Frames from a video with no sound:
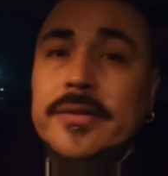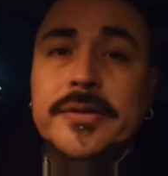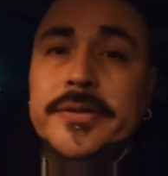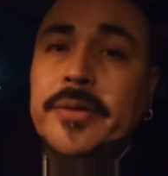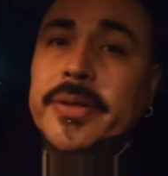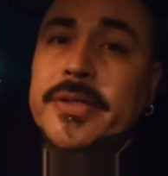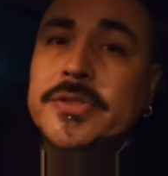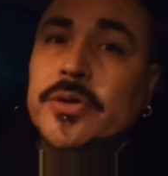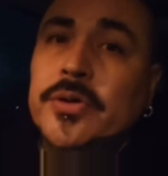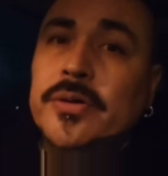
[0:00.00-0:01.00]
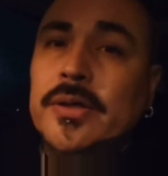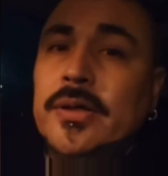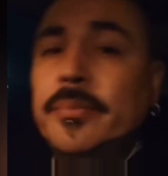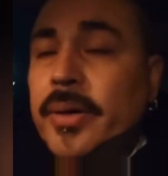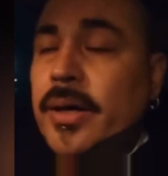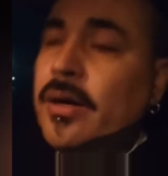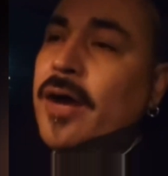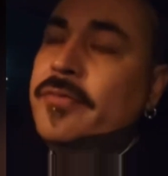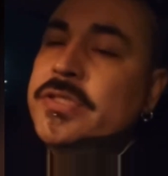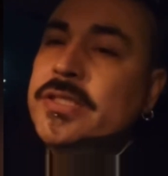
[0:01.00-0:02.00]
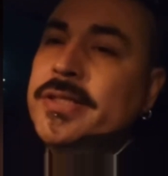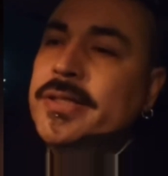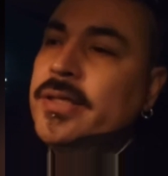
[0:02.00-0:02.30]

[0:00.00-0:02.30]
You know what I mean? So, but obviously,